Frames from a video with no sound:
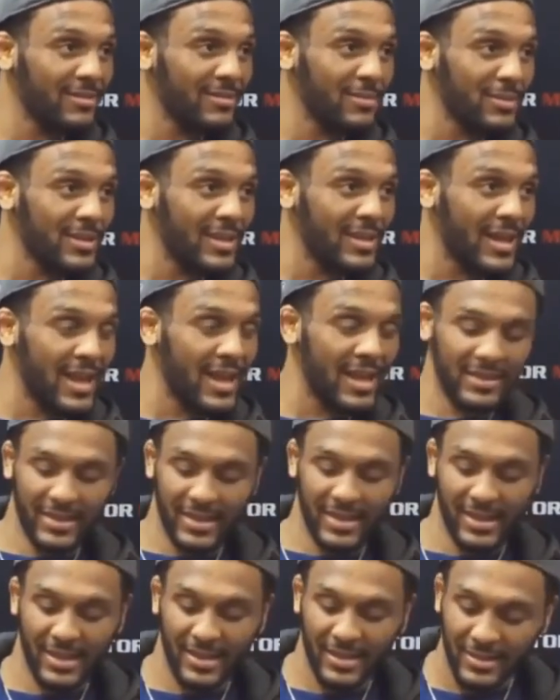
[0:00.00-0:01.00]
When they add
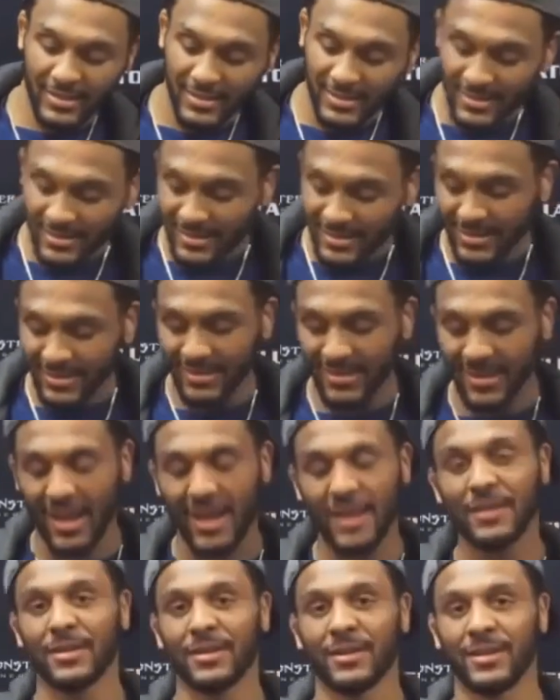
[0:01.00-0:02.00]
that. How
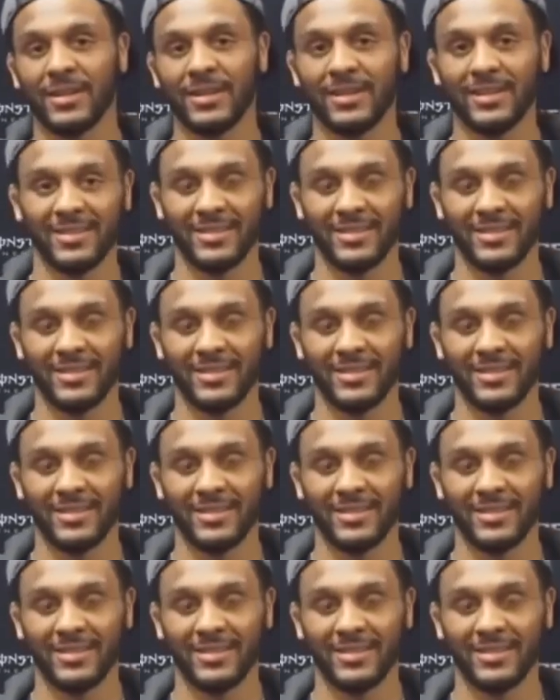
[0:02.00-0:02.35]
you doing?